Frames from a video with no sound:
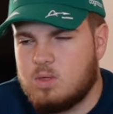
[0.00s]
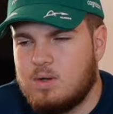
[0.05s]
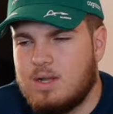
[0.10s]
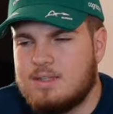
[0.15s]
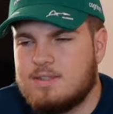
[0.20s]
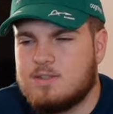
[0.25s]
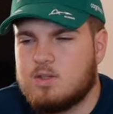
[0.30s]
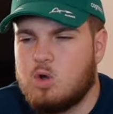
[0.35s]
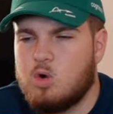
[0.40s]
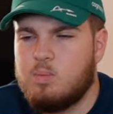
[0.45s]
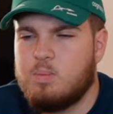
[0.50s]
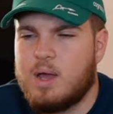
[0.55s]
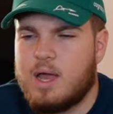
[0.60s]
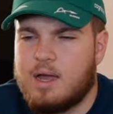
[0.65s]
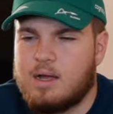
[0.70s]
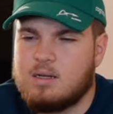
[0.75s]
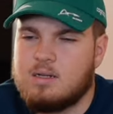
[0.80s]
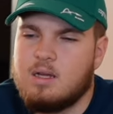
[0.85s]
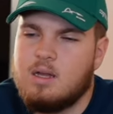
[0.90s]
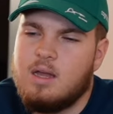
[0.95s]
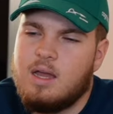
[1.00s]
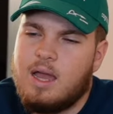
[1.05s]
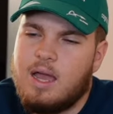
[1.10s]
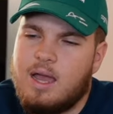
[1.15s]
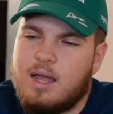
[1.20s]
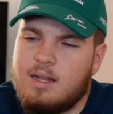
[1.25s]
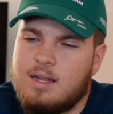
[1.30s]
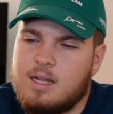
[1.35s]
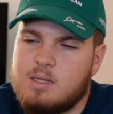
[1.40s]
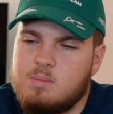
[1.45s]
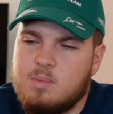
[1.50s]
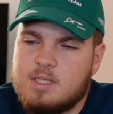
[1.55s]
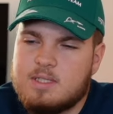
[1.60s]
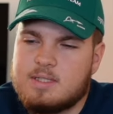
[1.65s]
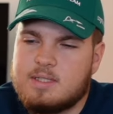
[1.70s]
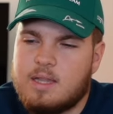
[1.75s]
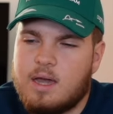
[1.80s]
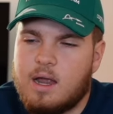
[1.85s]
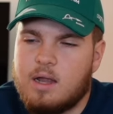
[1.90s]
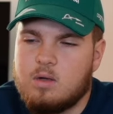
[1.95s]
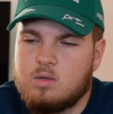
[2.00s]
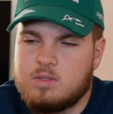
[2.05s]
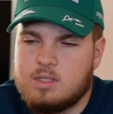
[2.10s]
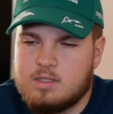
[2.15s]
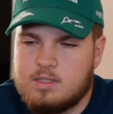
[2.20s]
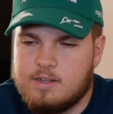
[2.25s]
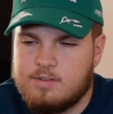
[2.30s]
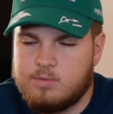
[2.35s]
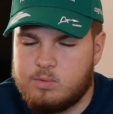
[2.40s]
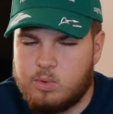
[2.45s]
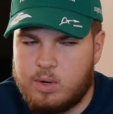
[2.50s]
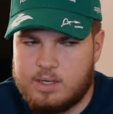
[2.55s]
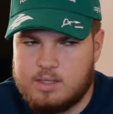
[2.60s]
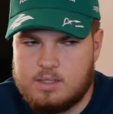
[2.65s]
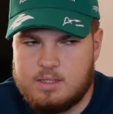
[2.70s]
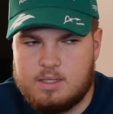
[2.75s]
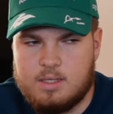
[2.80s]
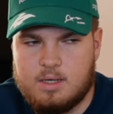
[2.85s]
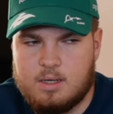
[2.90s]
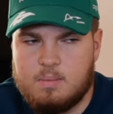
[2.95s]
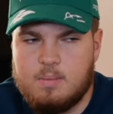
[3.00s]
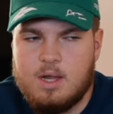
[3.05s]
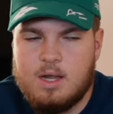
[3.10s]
let's go back and let me style the div right here.